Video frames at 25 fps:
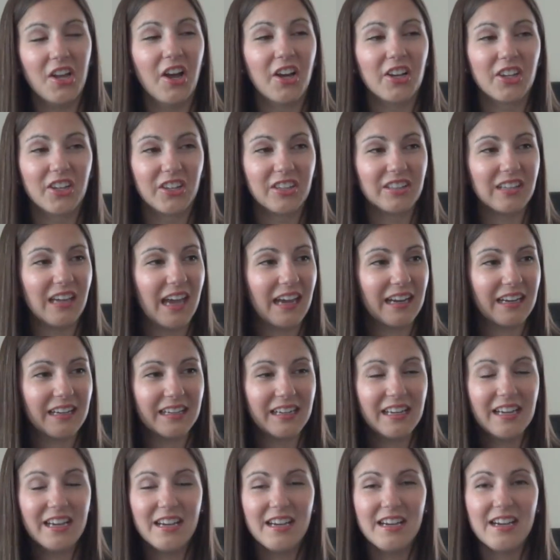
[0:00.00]
not good at it.
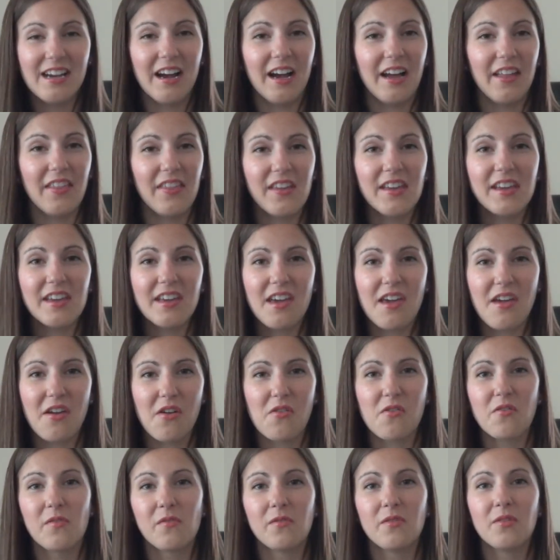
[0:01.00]
I think I
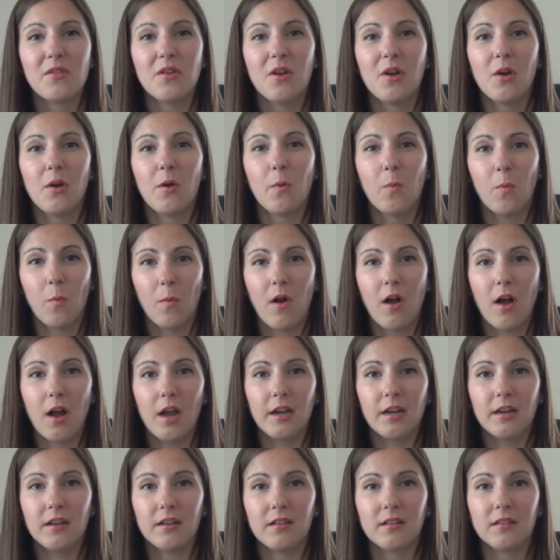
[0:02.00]
own
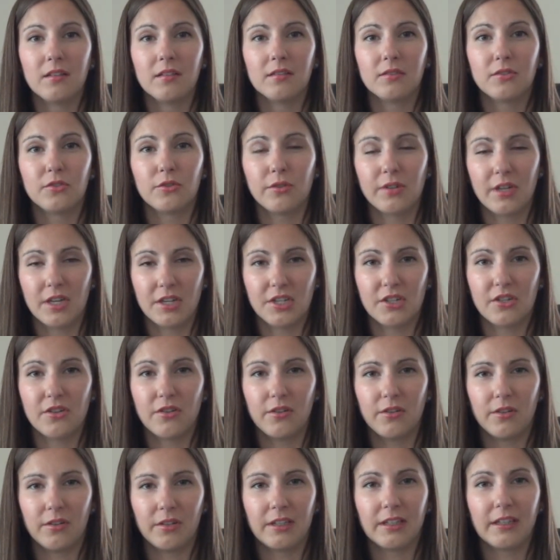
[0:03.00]
one
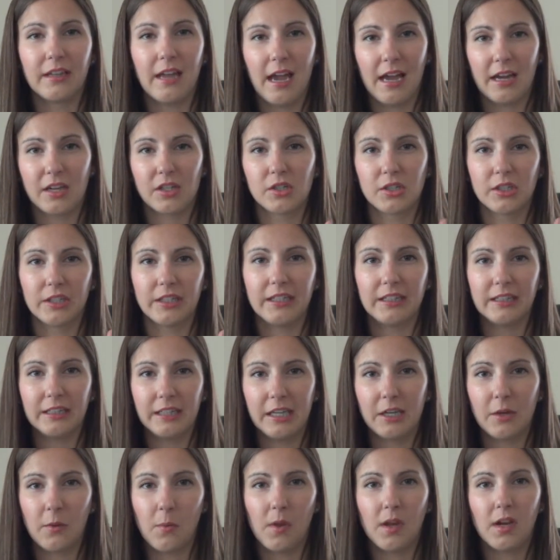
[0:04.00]
traditional, like actually
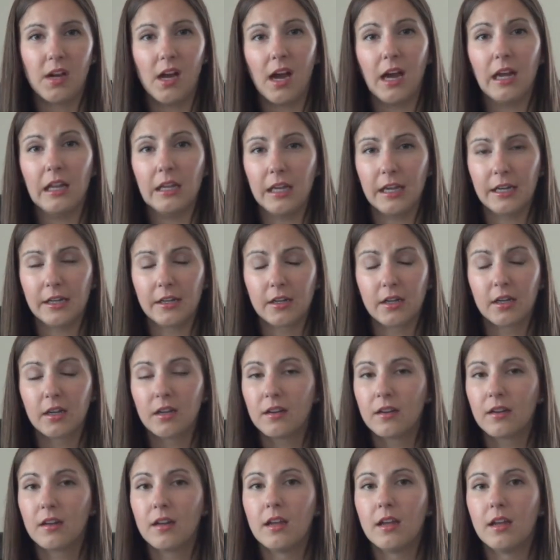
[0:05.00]
liquid eyeliner.
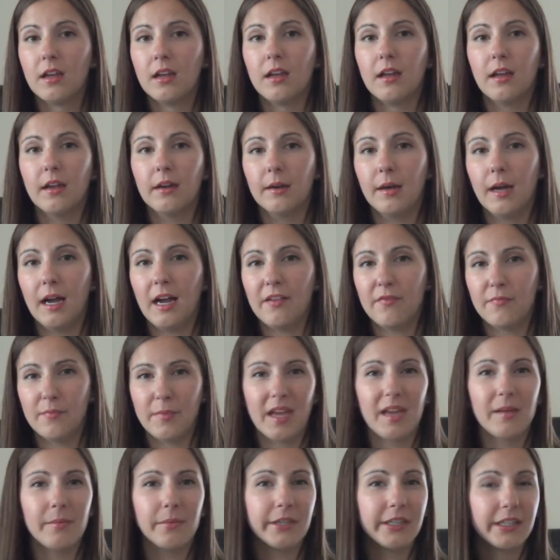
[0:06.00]
I've
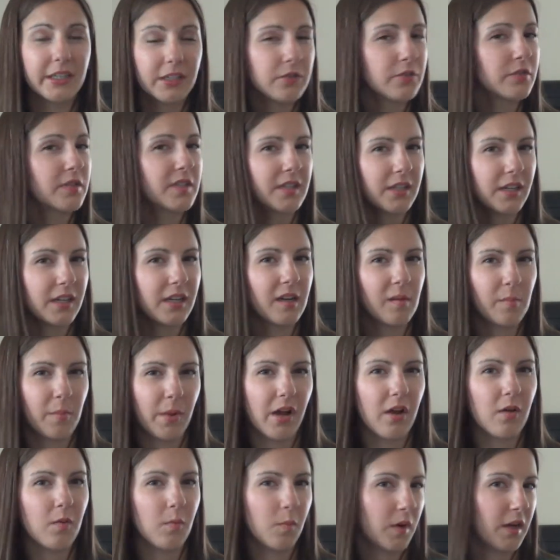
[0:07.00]
maybe used it
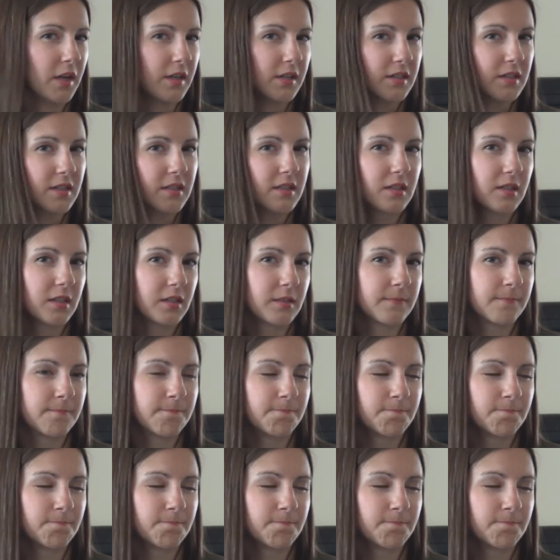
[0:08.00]
about once.